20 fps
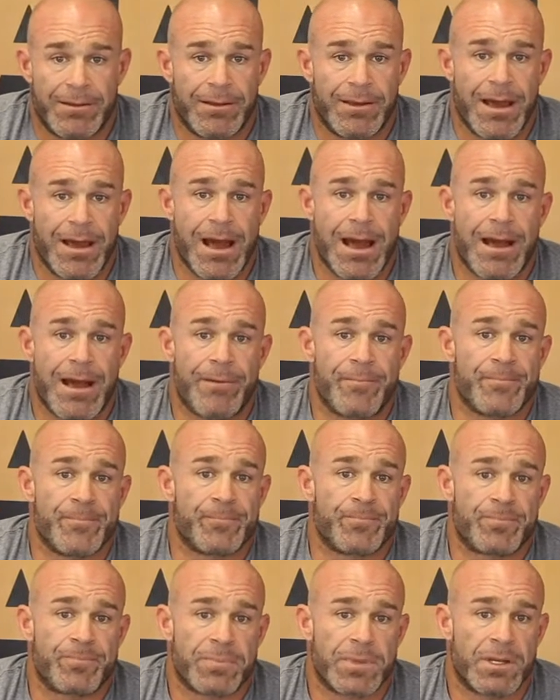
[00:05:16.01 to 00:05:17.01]

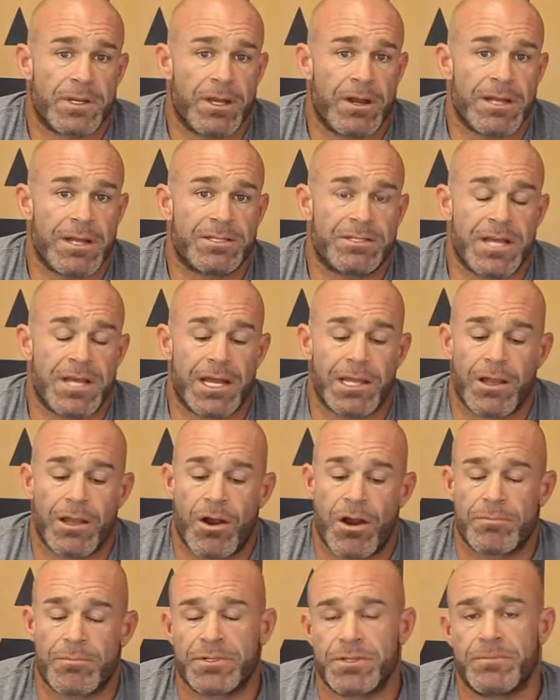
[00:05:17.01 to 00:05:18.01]
I set
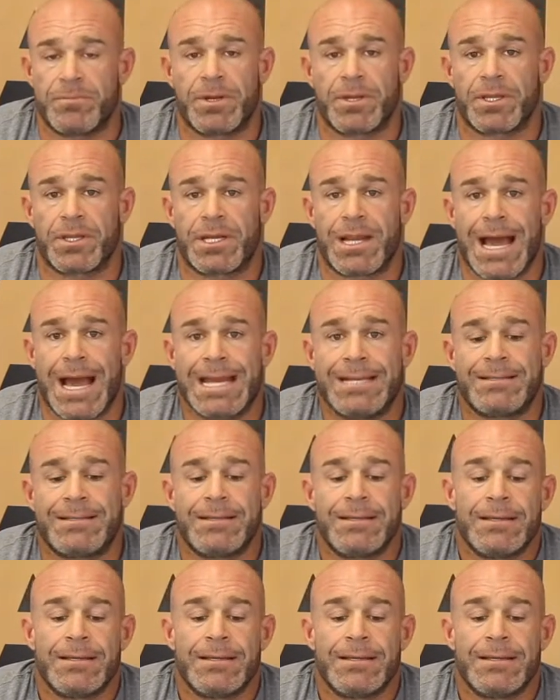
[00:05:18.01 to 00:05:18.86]
alarms in the middle of the night.